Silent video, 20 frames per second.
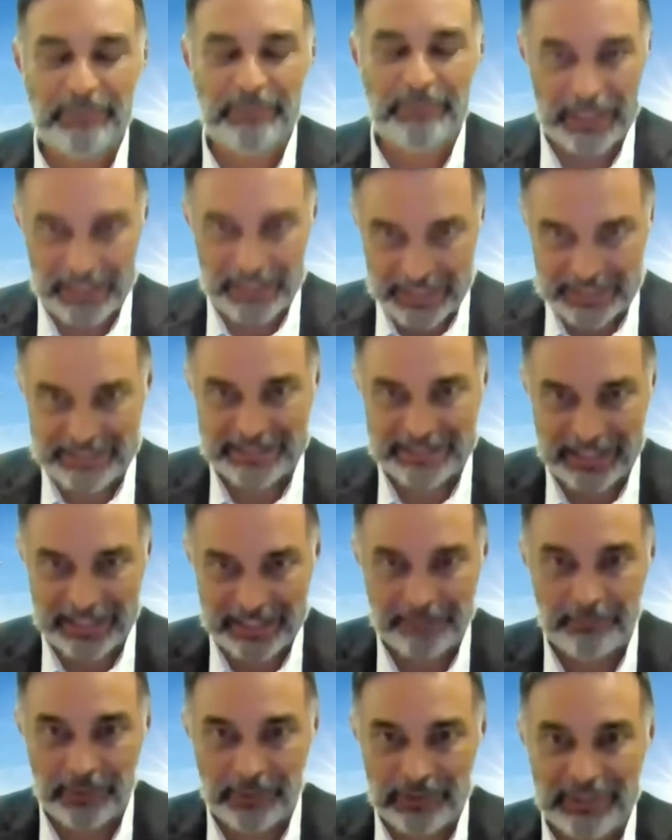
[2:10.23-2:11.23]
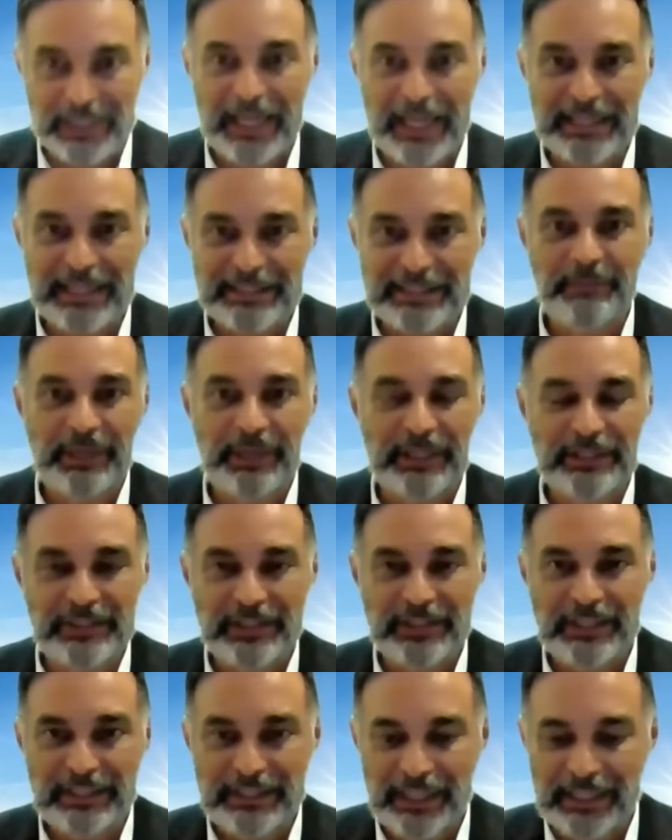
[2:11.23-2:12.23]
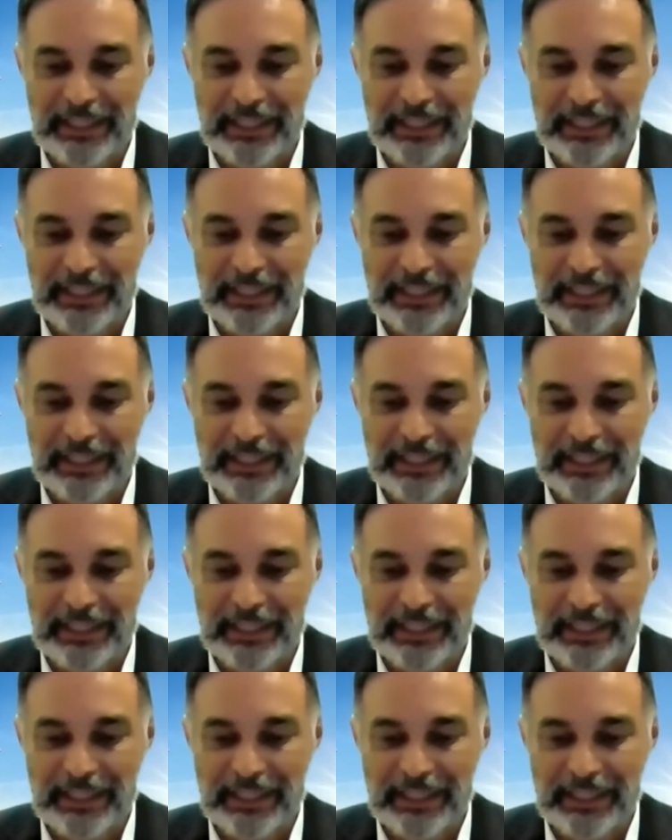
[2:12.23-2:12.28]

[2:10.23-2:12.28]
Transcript: but I guess as like a multi-asset manager,